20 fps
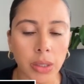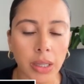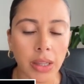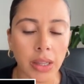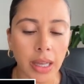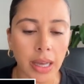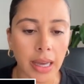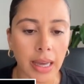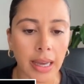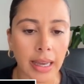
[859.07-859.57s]

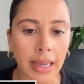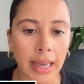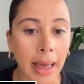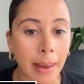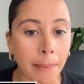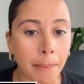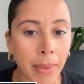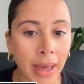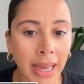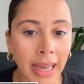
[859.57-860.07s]
their
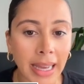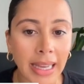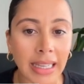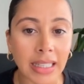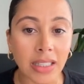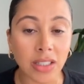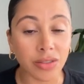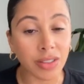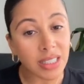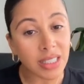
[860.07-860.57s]

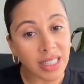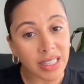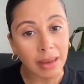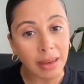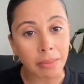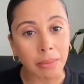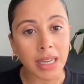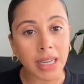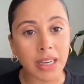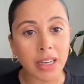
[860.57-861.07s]
campaigns or into their
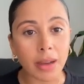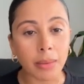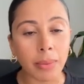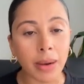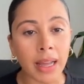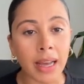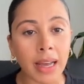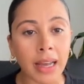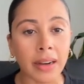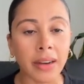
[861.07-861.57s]
media
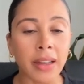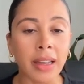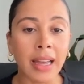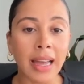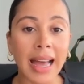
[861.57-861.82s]
plan